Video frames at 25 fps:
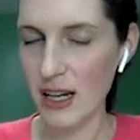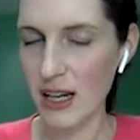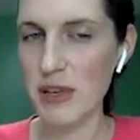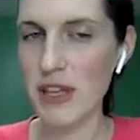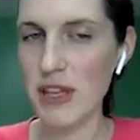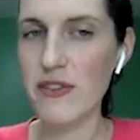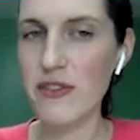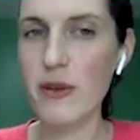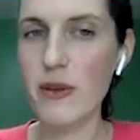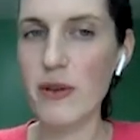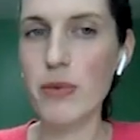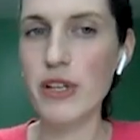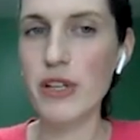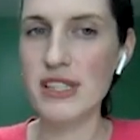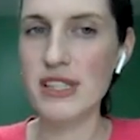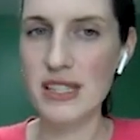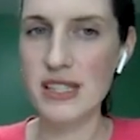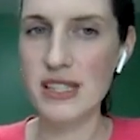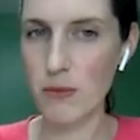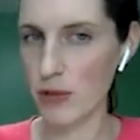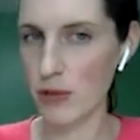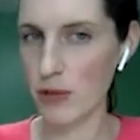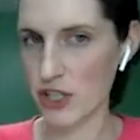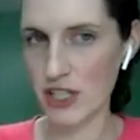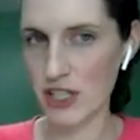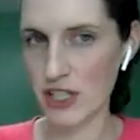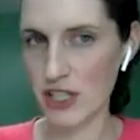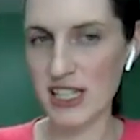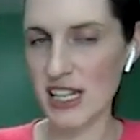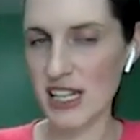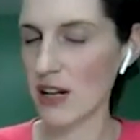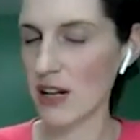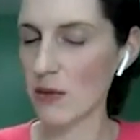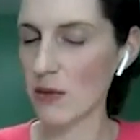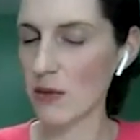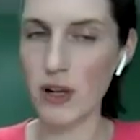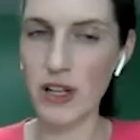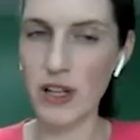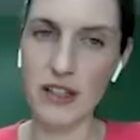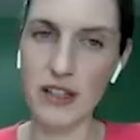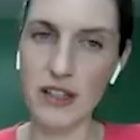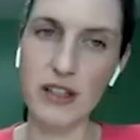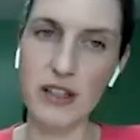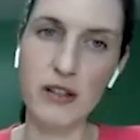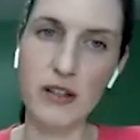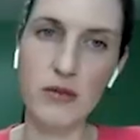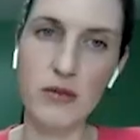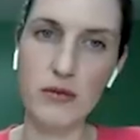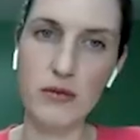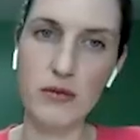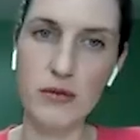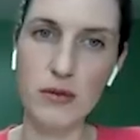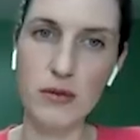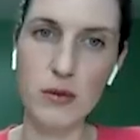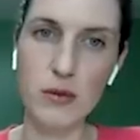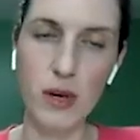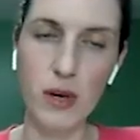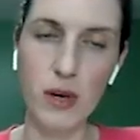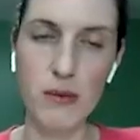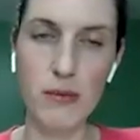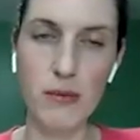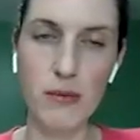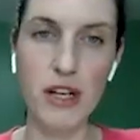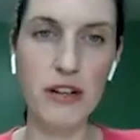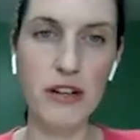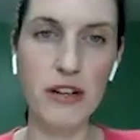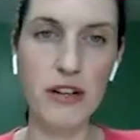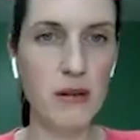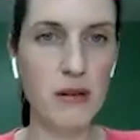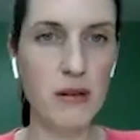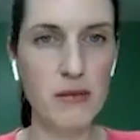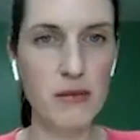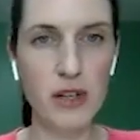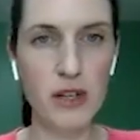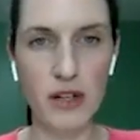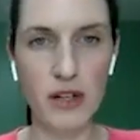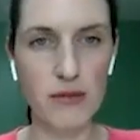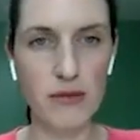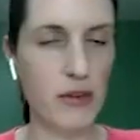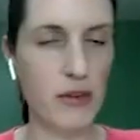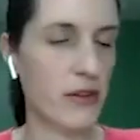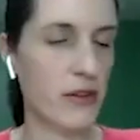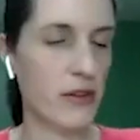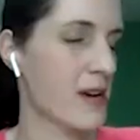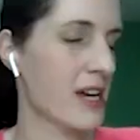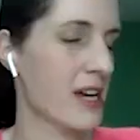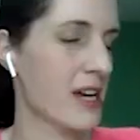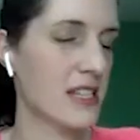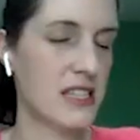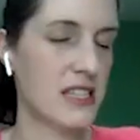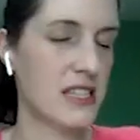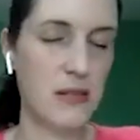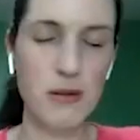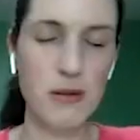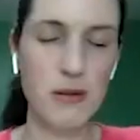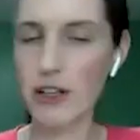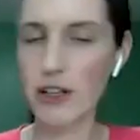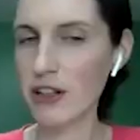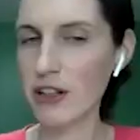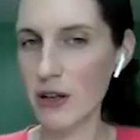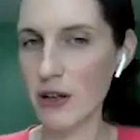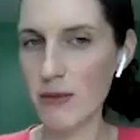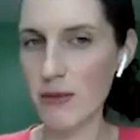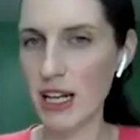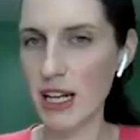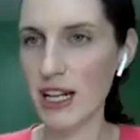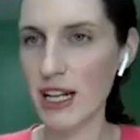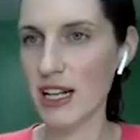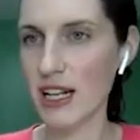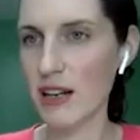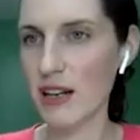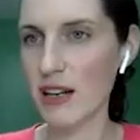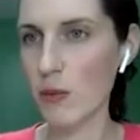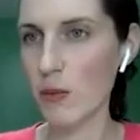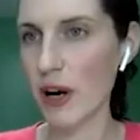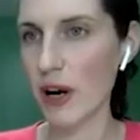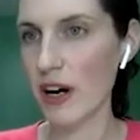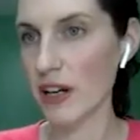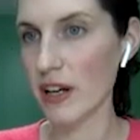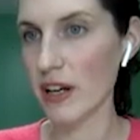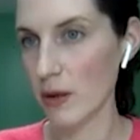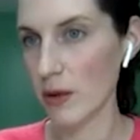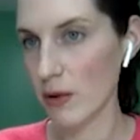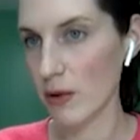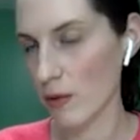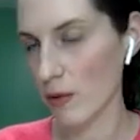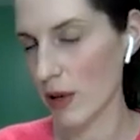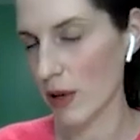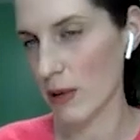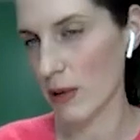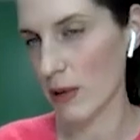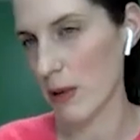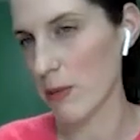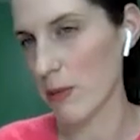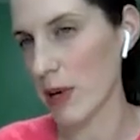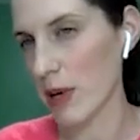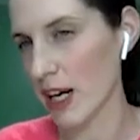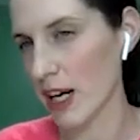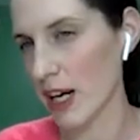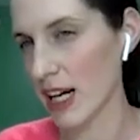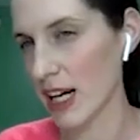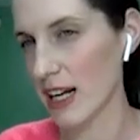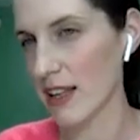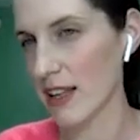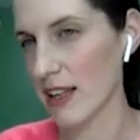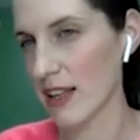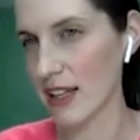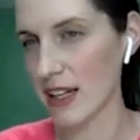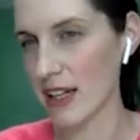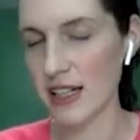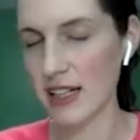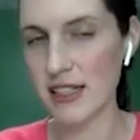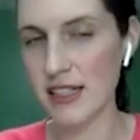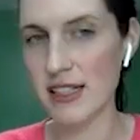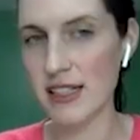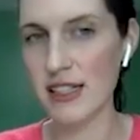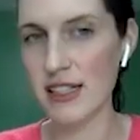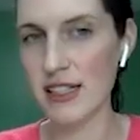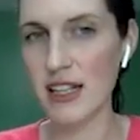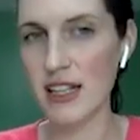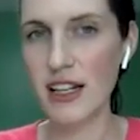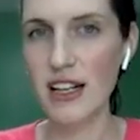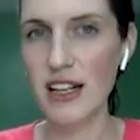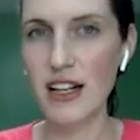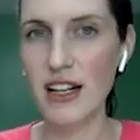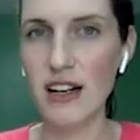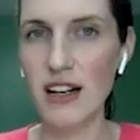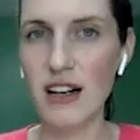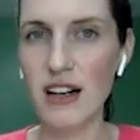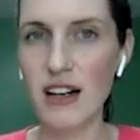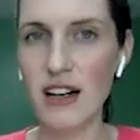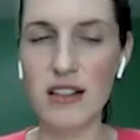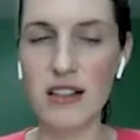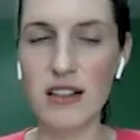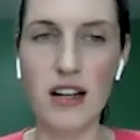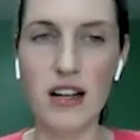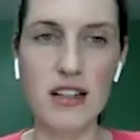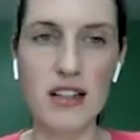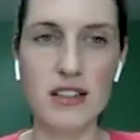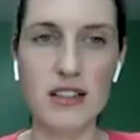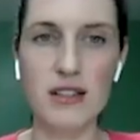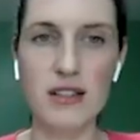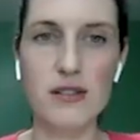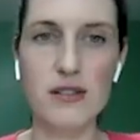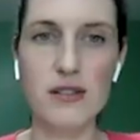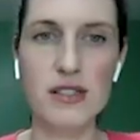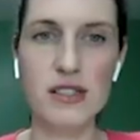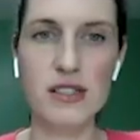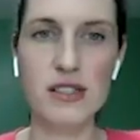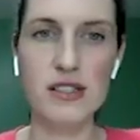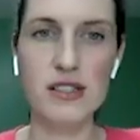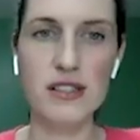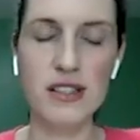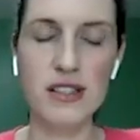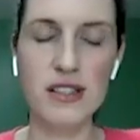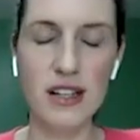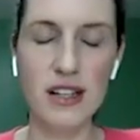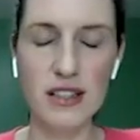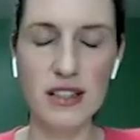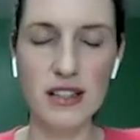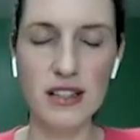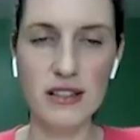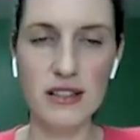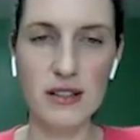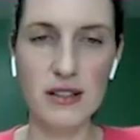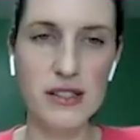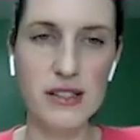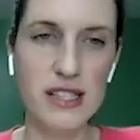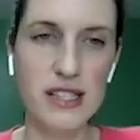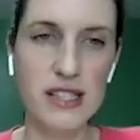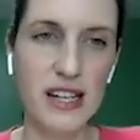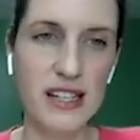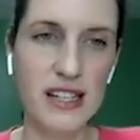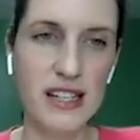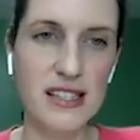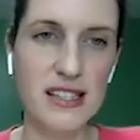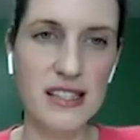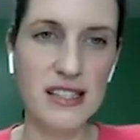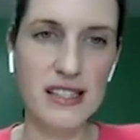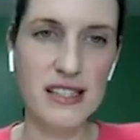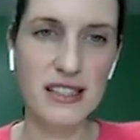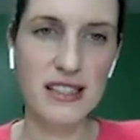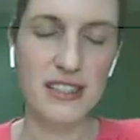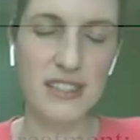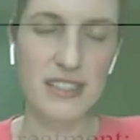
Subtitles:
even put some wishes down, whether you want to be your remains to be cremated, where you would want to be buried, things along those lines.